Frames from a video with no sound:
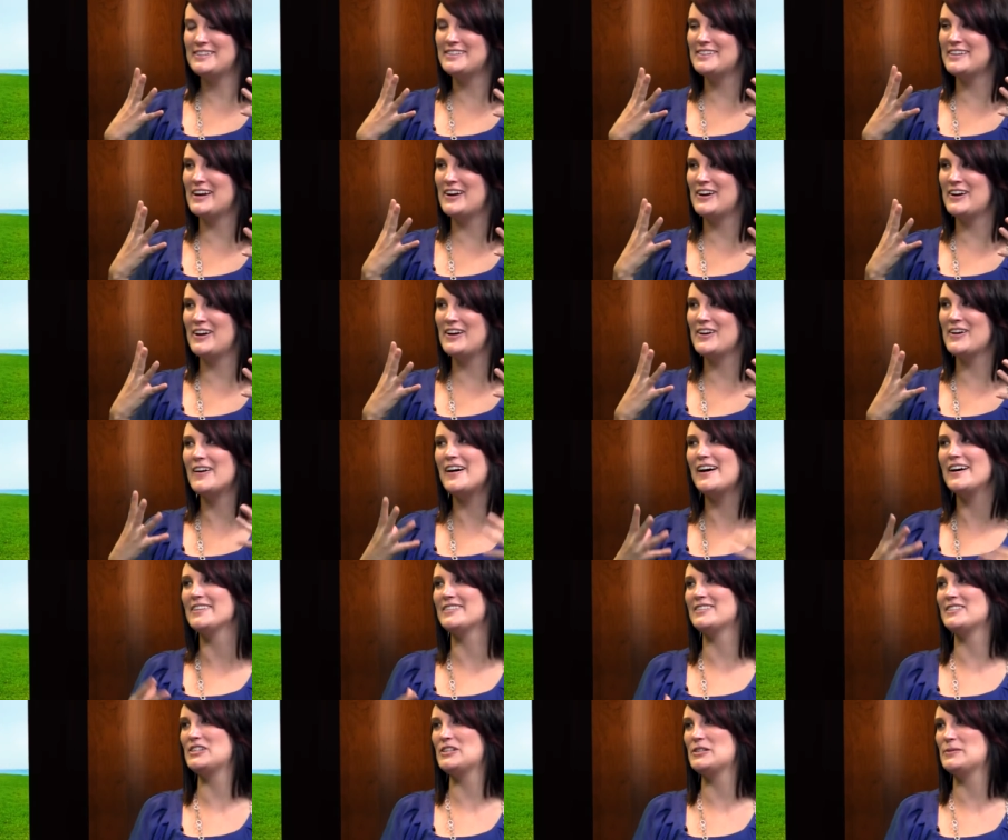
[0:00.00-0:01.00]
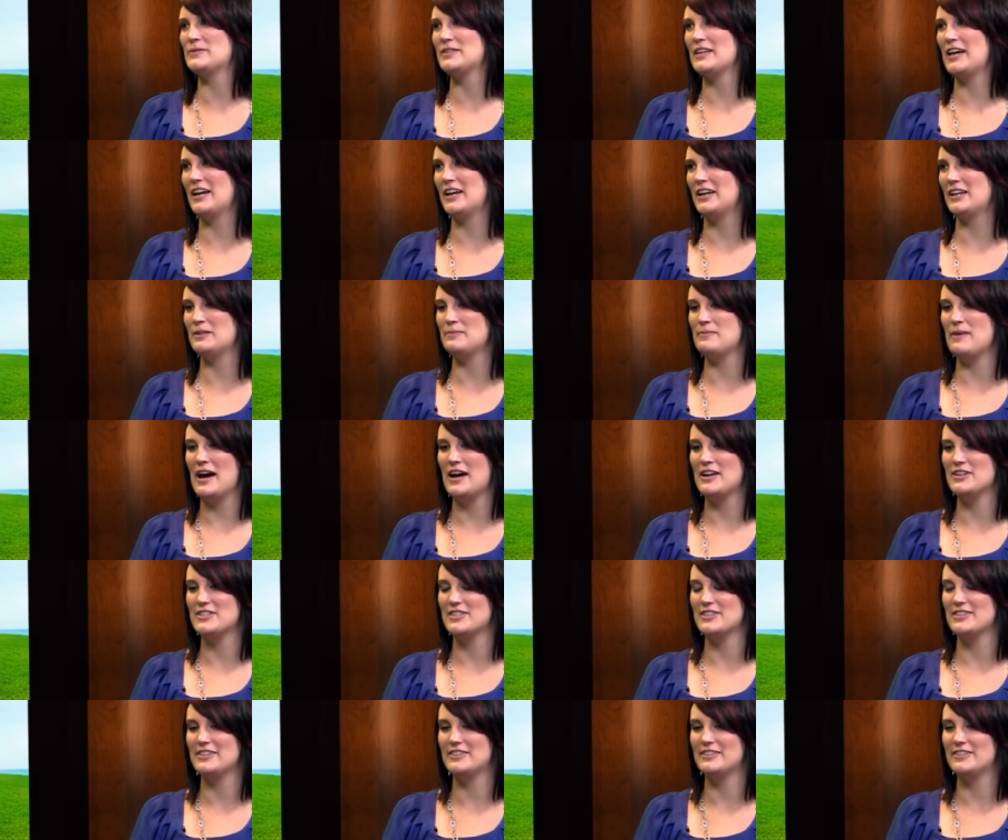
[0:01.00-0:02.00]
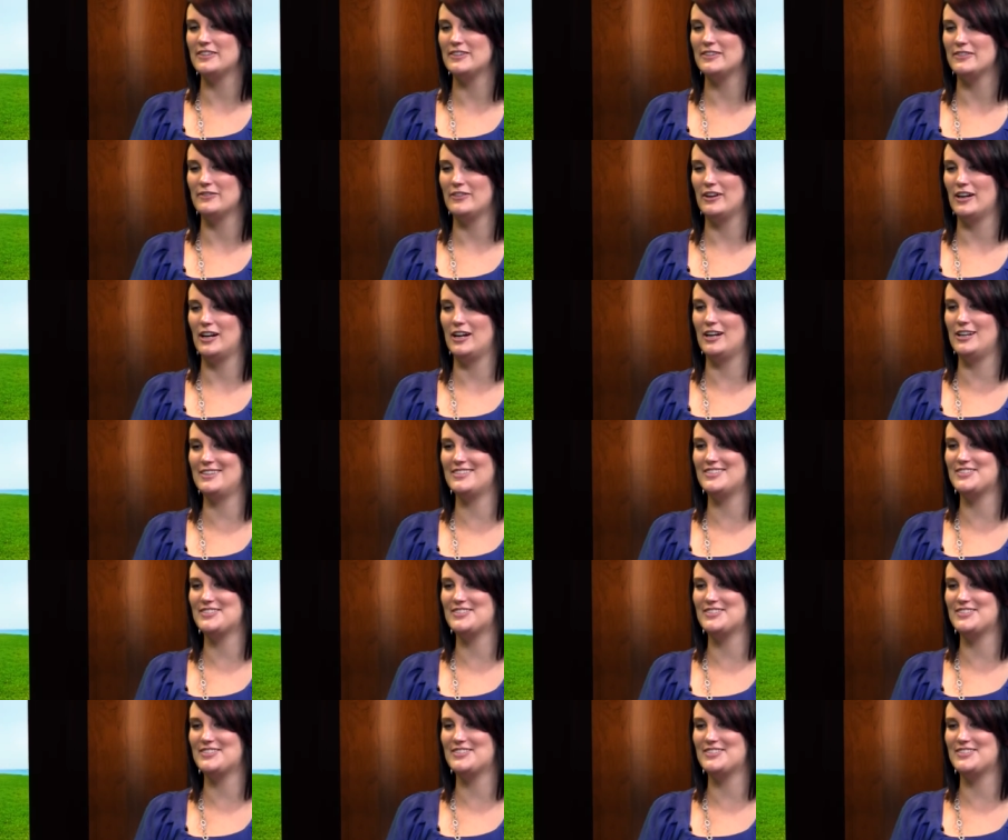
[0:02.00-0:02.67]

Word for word: scary costumes. Yeah. I can imagine this is a very